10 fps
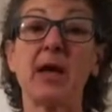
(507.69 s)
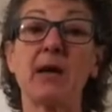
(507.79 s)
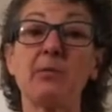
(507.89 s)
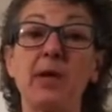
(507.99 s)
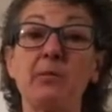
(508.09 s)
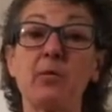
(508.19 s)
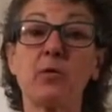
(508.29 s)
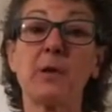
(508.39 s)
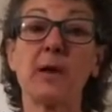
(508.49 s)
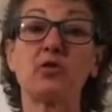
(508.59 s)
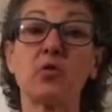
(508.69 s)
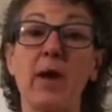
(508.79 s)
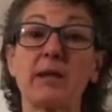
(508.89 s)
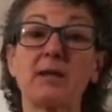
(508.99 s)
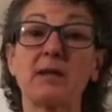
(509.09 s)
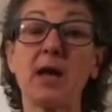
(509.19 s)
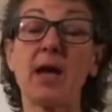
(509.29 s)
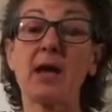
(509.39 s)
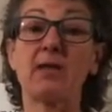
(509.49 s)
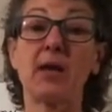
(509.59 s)
and people were paid twice a
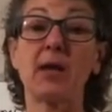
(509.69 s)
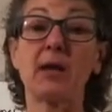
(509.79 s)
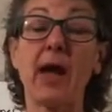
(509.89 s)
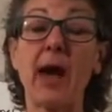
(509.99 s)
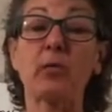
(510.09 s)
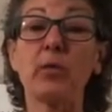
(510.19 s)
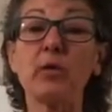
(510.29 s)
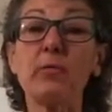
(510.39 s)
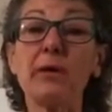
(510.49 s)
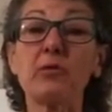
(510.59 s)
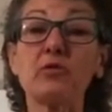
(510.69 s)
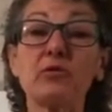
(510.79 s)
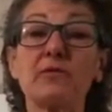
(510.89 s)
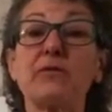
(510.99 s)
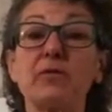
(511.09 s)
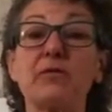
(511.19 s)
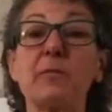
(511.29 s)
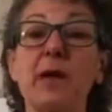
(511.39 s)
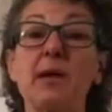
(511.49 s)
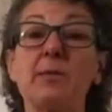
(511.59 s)
day, and they had wheelbarrows full of
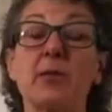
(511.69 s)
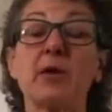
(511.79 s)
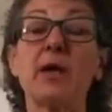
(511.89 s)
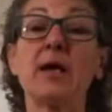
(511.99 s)
paper,